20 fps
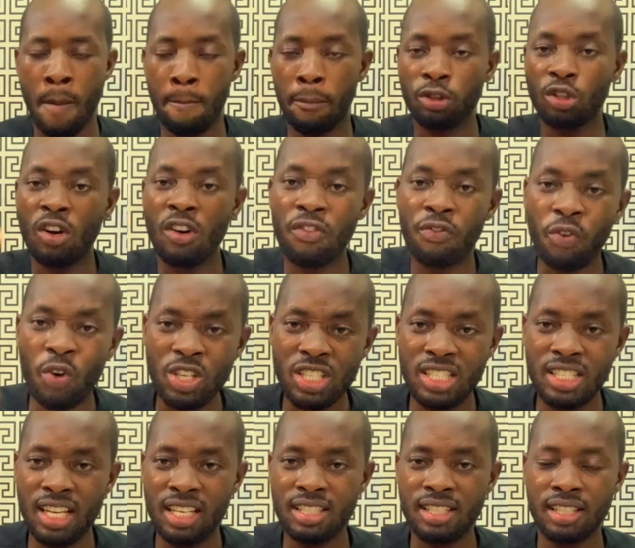But
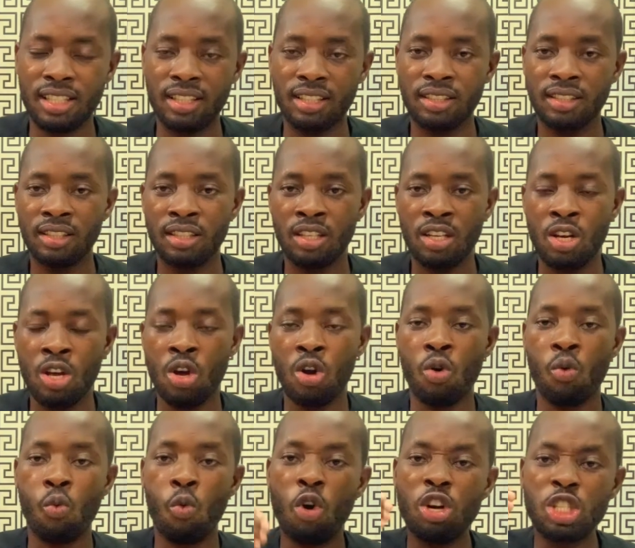unfortunately,
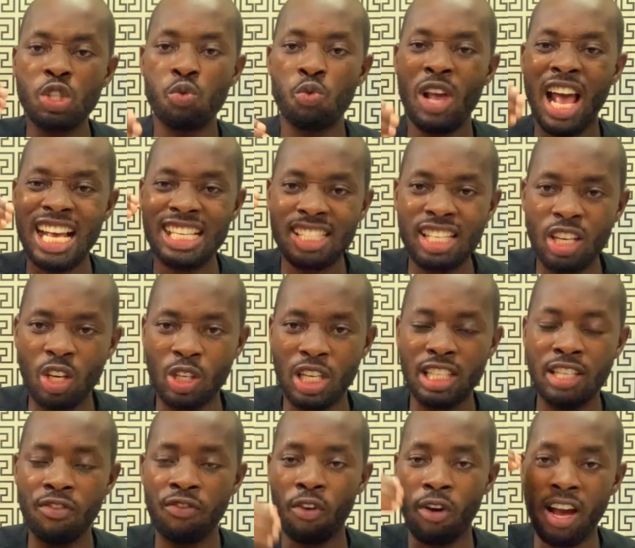what we are still
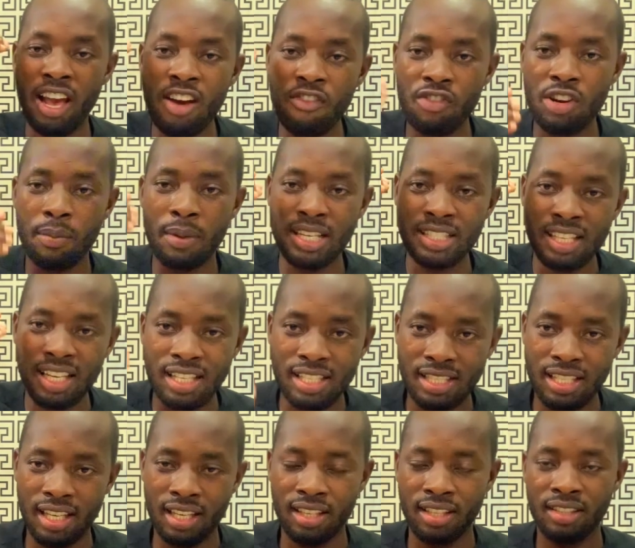looking for every
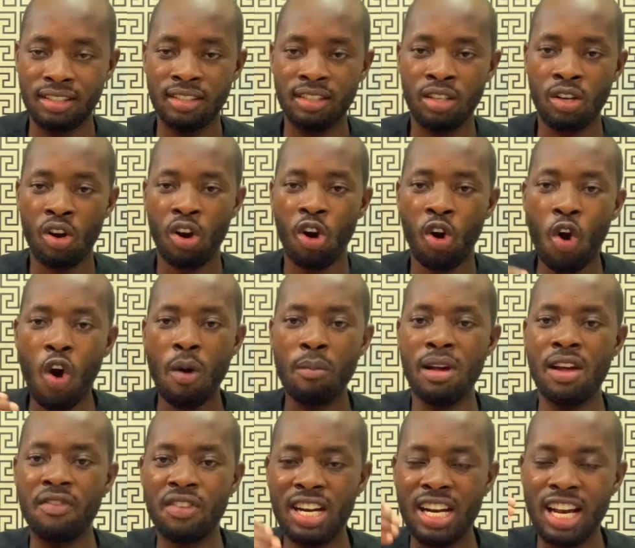blessed day, come
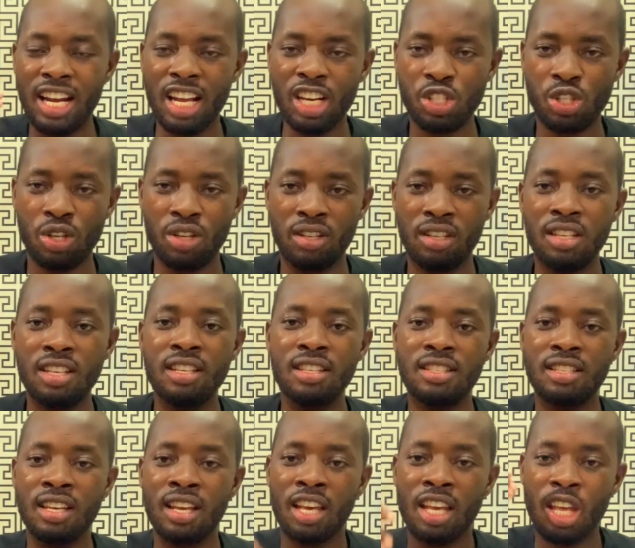every election,
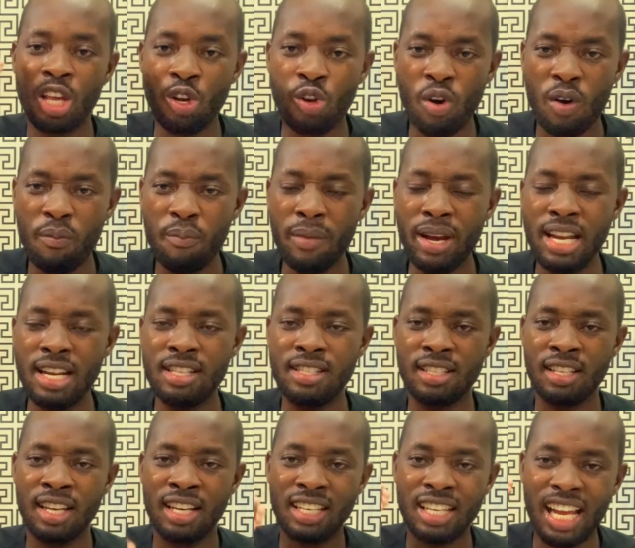is a
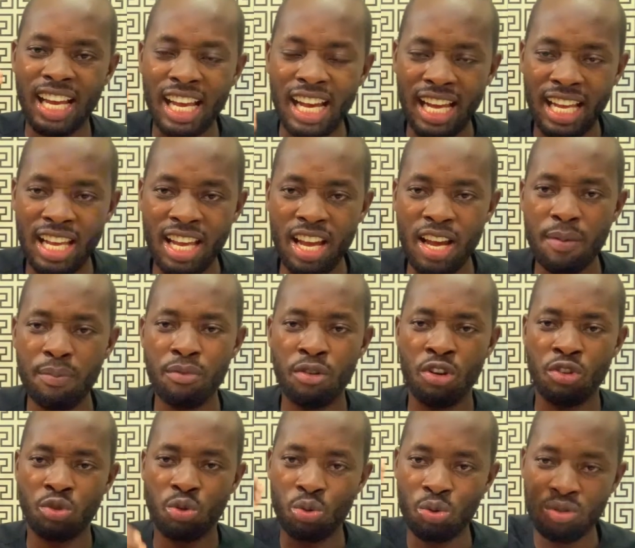government that can help
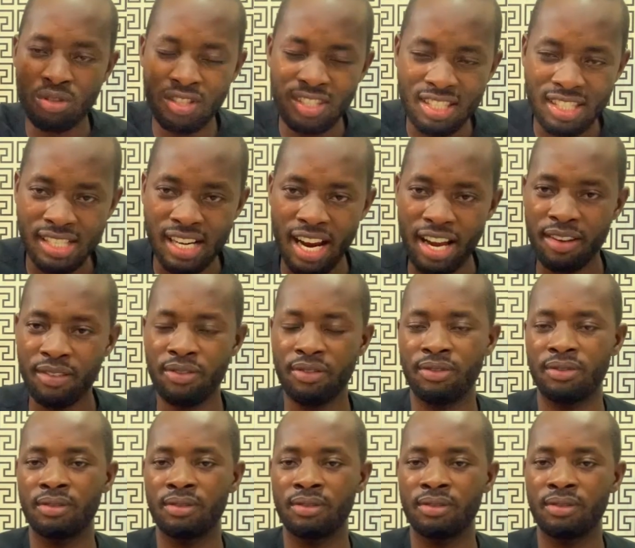to strive.